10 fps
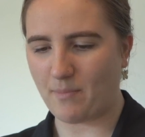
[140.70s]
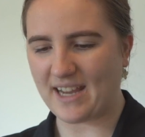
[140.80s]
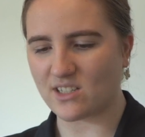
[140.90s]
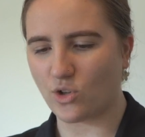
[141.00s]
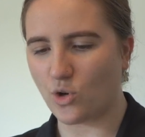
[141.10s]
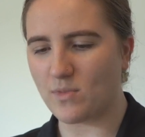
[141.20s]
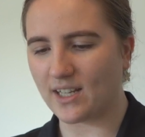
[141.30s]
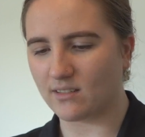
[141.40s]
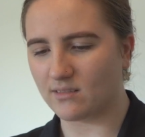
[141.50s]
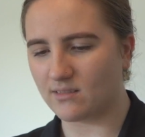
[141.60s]
The back's not
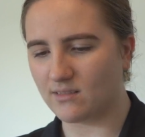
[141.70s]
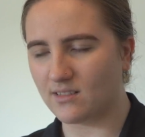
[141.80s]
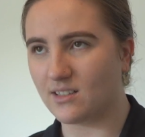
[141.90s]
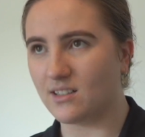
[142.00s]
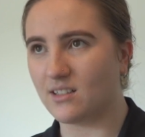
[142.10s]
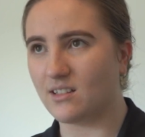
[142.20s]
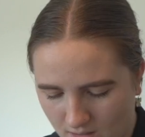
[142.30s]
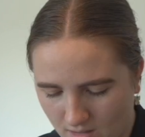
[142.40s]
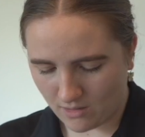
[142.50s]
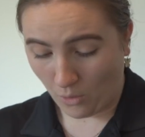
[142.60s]
opening.
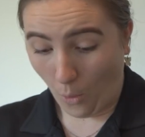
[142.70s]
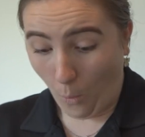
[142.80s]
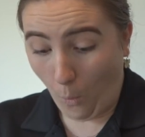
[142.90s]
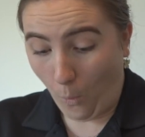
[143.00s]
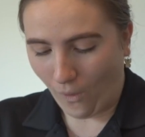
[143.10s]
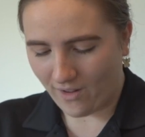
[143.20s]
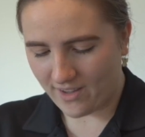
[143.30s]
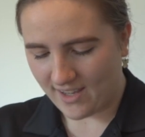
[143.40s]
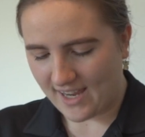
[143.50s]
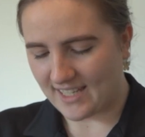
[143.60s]
Ooh.
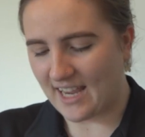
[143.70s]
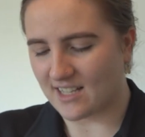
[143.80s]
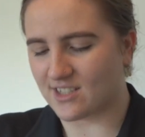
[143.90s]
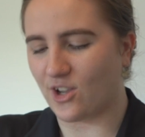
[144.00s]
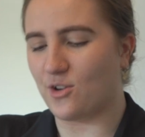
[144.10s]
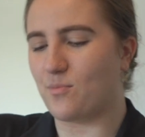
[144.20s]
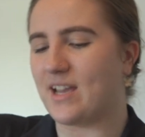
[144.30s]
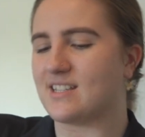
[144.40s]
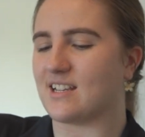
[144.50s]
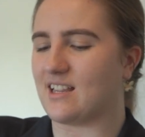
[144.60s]
Yeah,
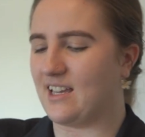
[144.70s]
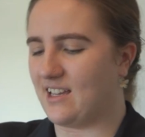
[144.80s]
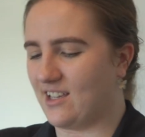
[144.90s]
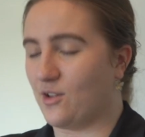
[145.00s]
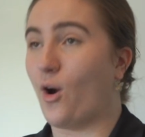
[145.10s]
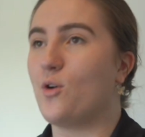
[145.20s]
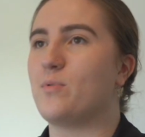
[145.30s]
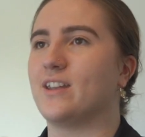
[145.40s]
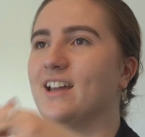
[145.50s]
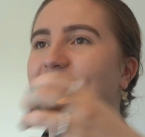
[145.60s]
so basically you
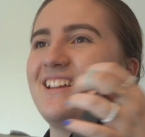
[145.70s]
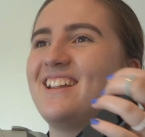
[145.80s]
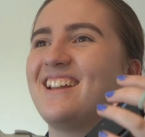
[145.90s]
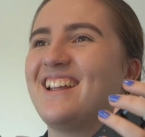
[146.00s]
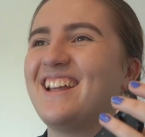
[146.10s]
open it